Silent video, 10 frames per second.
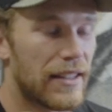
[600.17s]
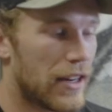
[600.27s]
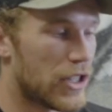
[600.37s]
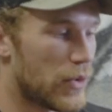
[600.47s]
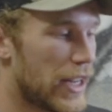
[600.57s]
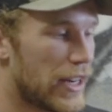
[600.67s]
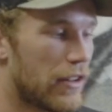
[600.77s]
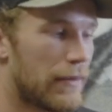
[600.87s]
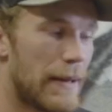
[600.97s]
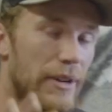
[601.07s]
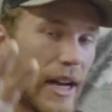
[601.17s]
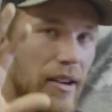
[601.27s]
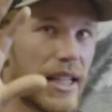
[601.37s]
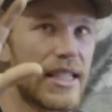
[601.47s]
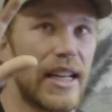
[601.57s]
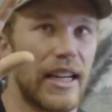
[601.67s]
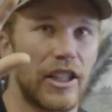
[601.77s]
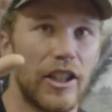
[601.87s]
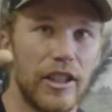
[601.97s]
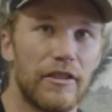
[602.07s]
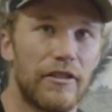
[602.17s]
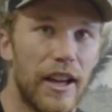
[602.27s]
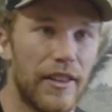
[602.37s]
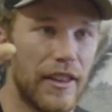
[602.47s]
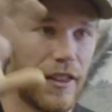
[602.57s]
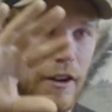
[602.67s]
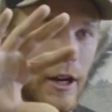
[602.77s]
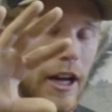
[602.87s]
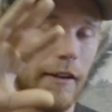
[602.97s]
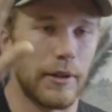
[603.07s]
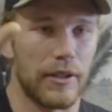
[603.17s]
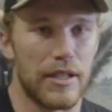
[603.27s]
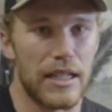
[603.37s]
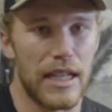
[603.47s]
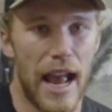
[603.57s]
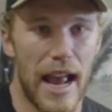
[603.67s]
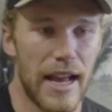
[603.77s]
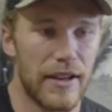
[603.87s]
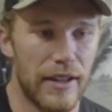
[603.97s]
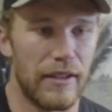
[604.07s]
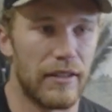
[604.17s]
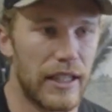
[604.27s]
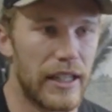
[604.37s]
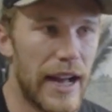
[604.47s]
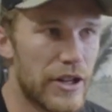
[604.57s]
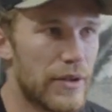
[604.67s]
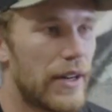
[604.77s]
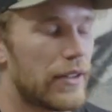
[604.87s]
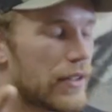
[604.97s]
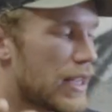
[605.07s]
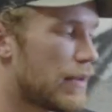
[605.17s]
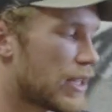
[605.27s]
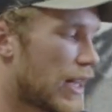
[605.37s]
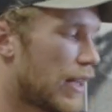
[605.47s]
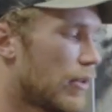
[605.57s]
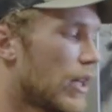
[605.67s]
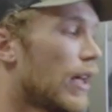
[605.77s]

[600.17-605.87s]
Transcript: the Arduino. Remember how I said it couldn't run the thermocouples and the linear actuator at the same time?